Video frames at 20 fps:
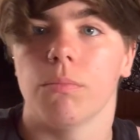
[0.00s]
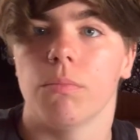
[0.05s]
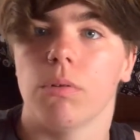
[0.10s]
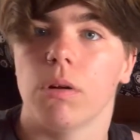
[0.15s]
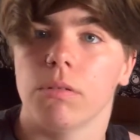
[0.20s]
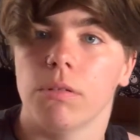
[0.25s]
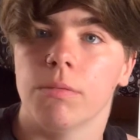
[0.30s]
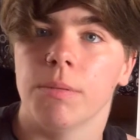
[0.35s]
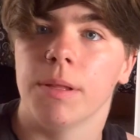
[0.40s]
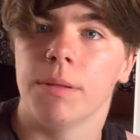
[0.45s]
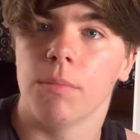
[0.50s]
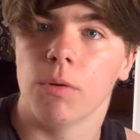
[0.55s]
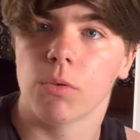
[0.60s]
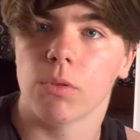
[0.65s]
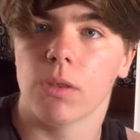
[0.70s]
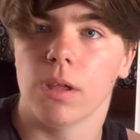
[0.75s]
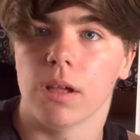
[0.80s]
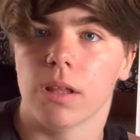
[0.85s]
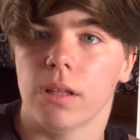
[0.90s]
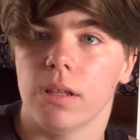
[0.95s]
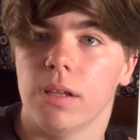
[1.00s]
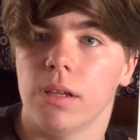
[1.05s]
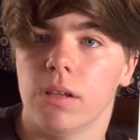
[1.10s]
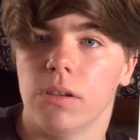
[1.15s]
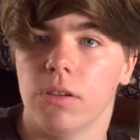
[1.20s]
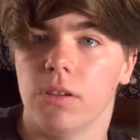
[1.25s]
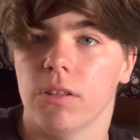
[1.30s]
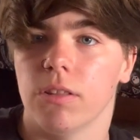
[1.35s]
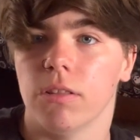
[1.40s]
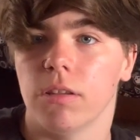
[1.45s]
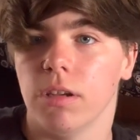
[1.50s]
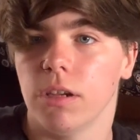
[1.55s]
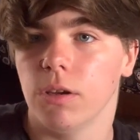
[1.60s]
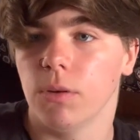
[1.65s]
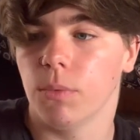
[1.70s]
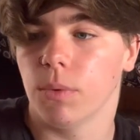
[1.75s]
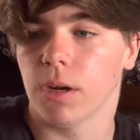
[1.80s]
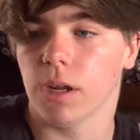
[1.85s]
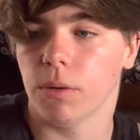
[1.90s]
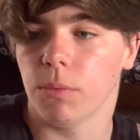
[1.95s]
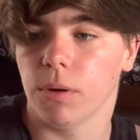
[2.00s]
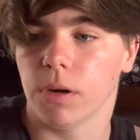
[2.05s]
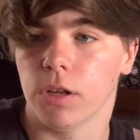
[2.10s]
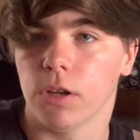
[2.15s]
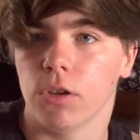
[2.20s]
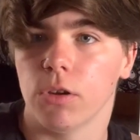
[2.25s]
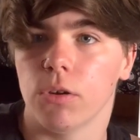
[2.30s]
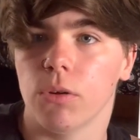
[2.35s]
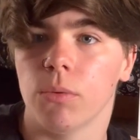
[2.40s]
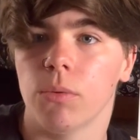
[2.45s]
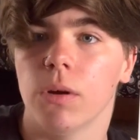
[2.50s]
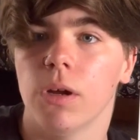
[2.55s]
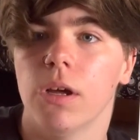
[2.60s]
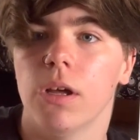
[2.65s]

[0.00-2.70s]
probably most likely in Disney when I want to do